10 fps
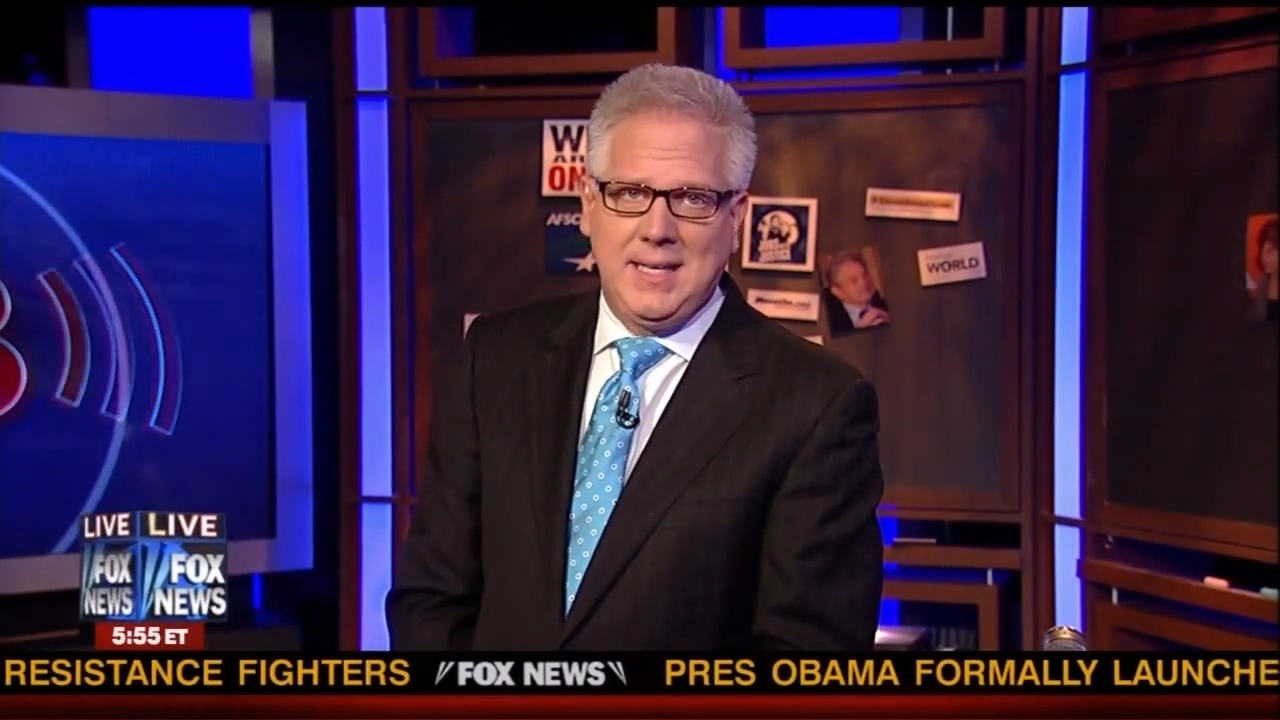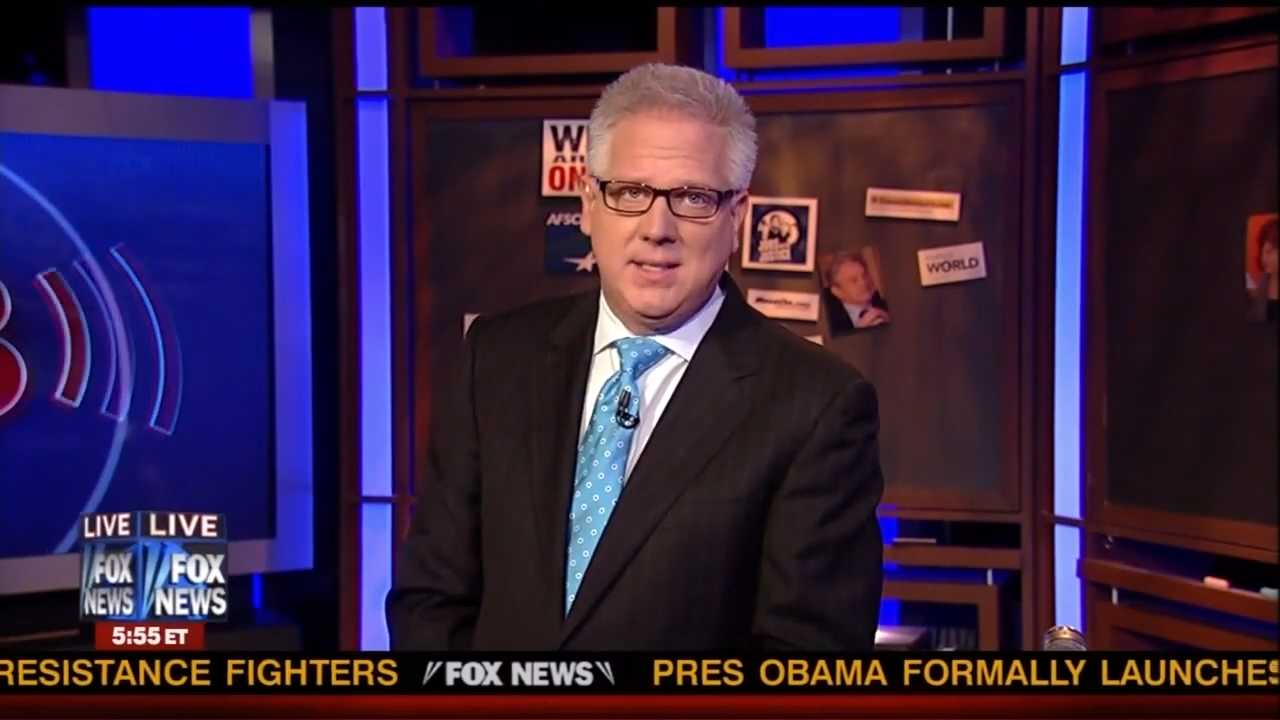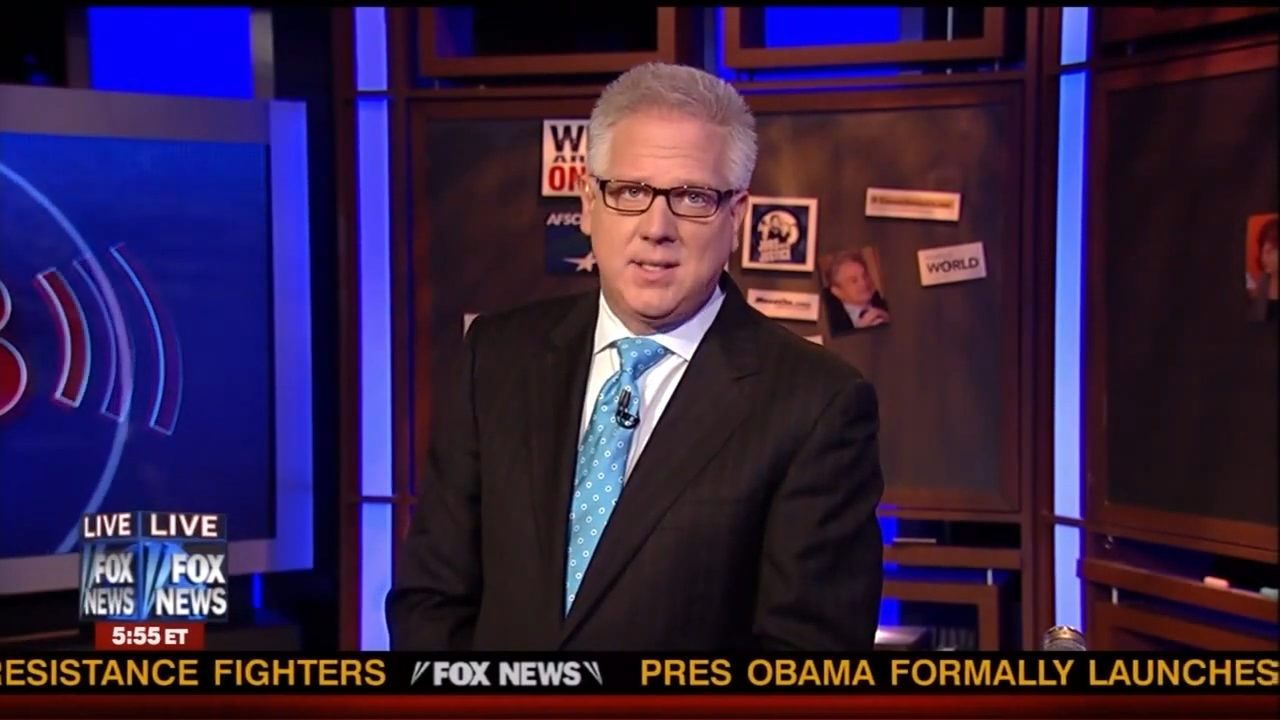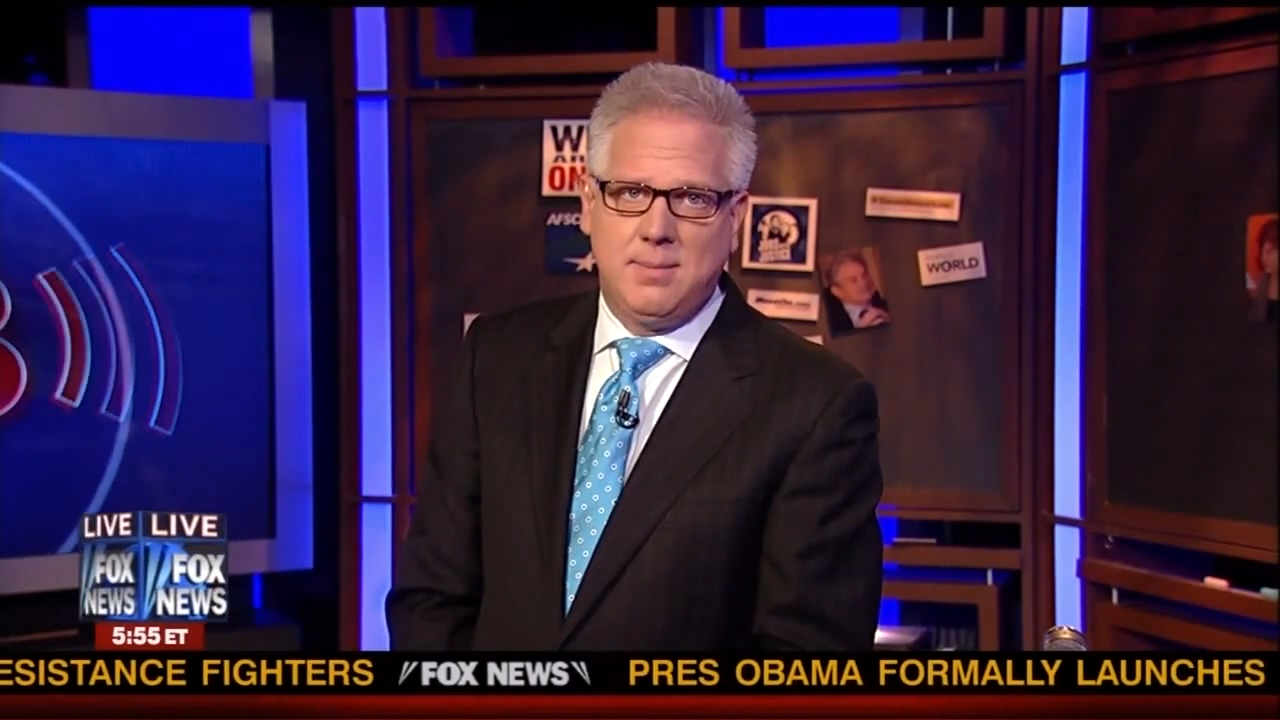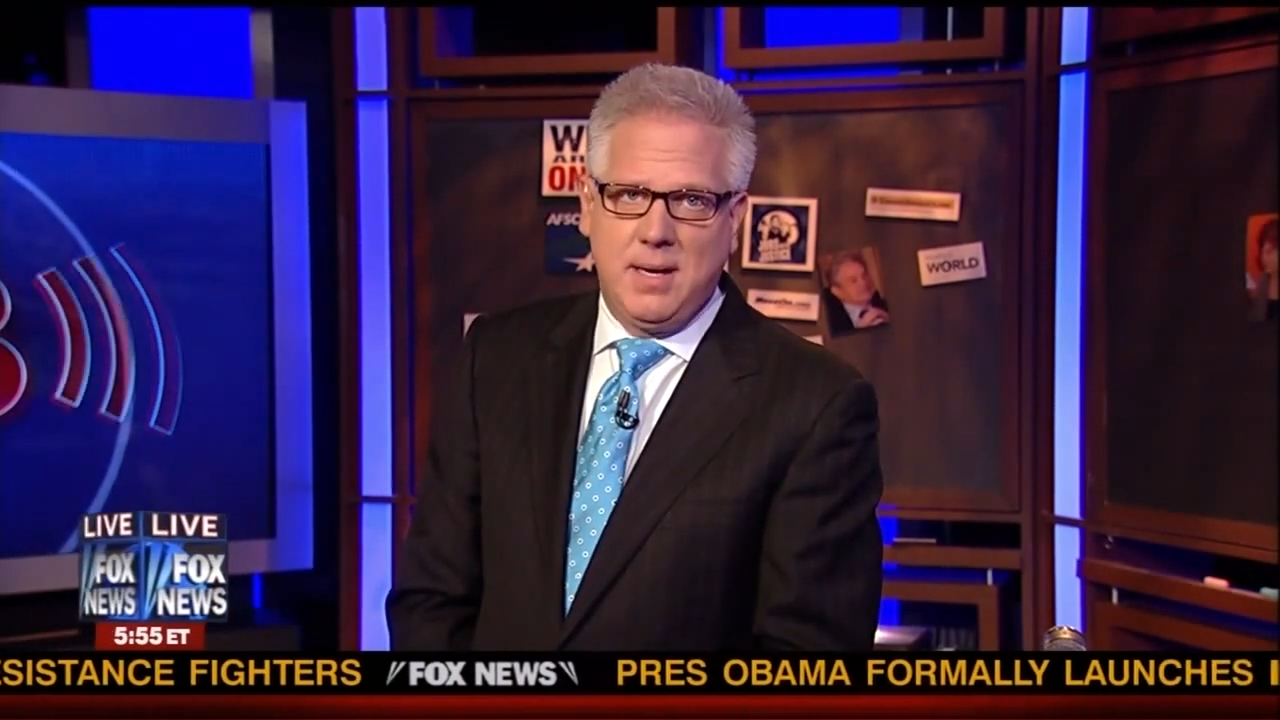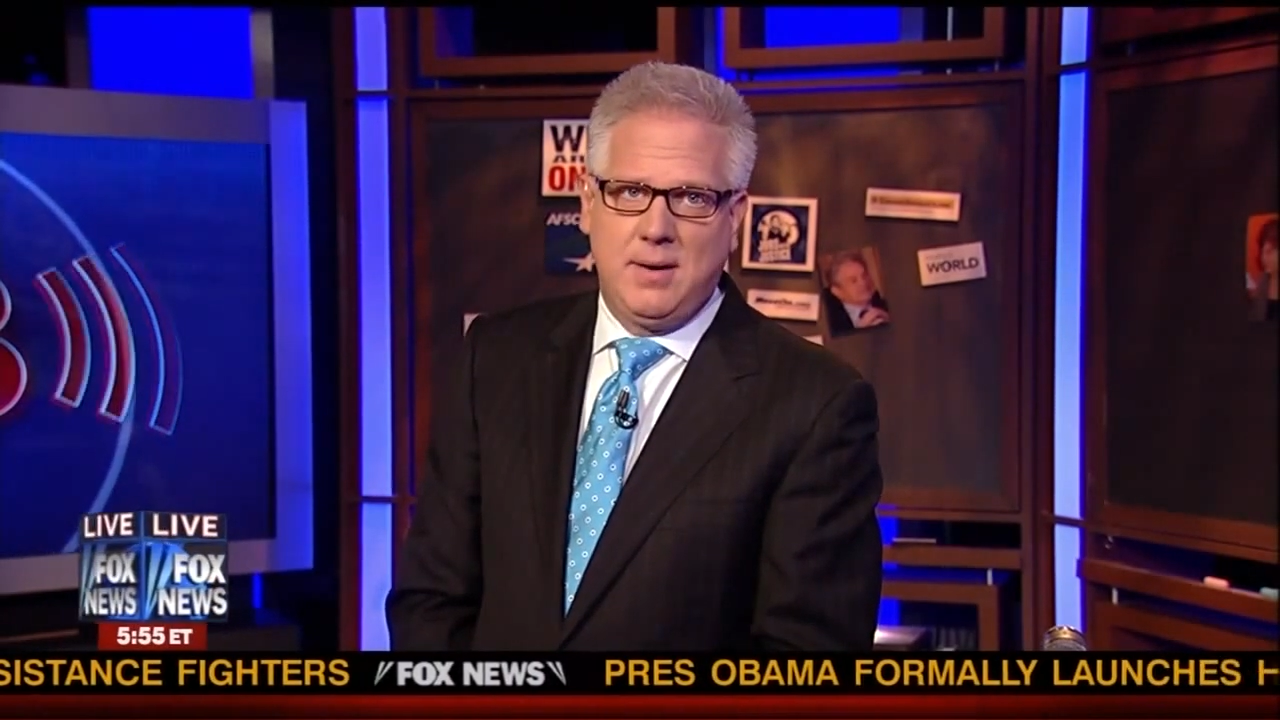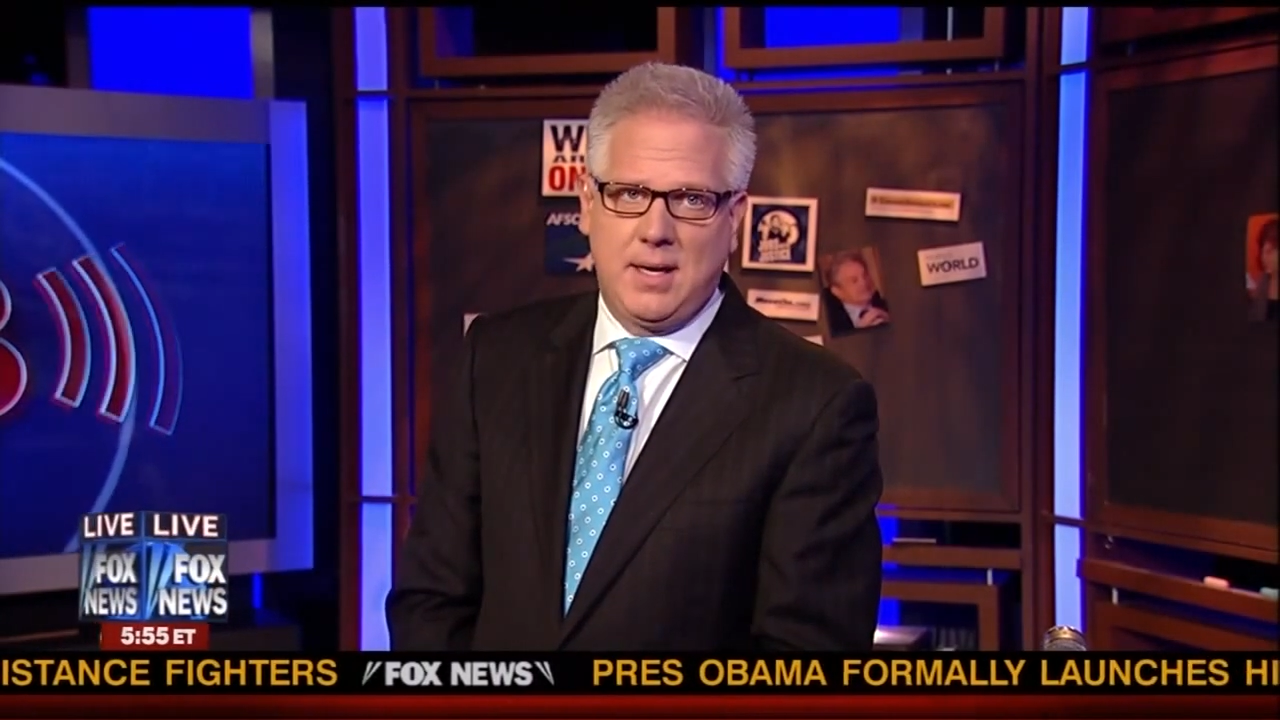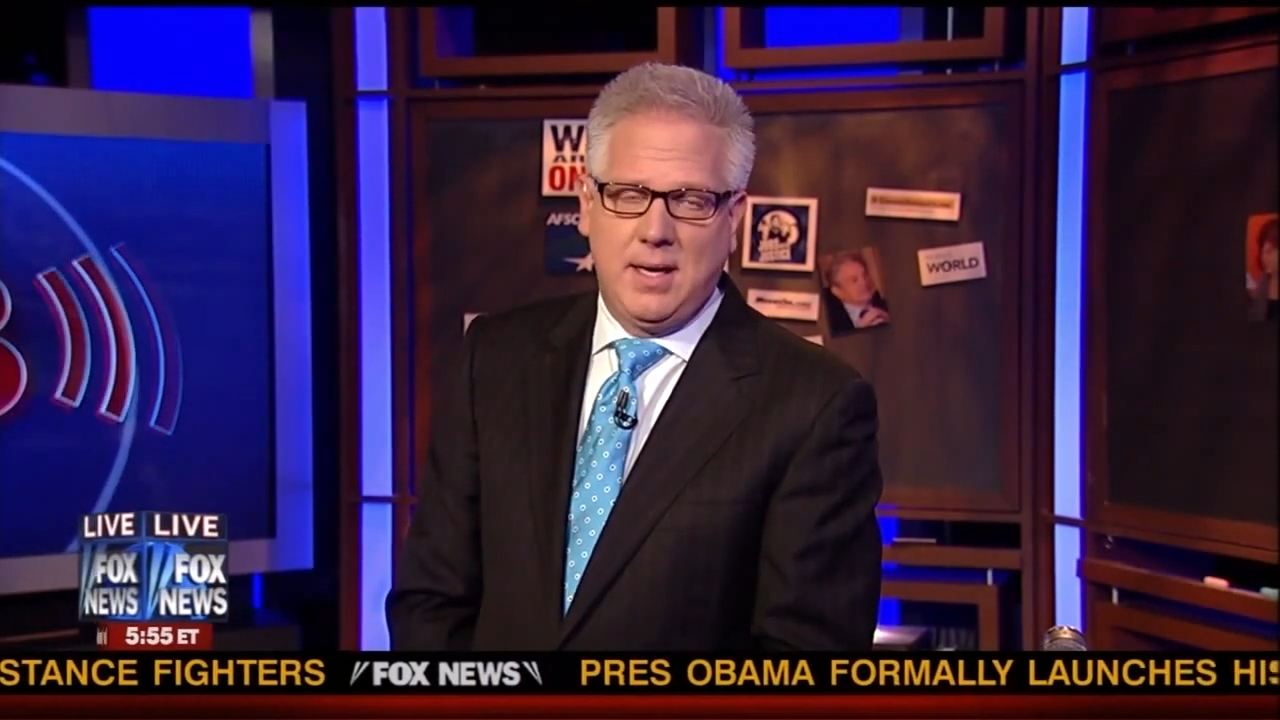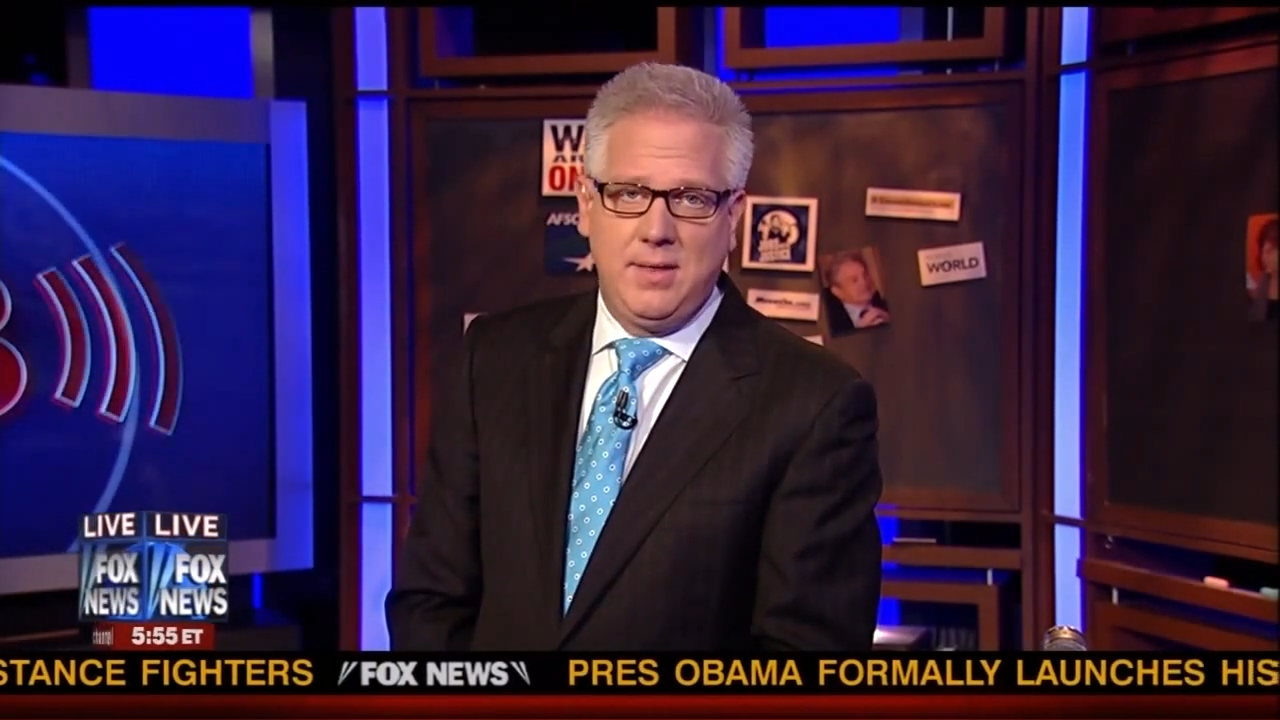is an America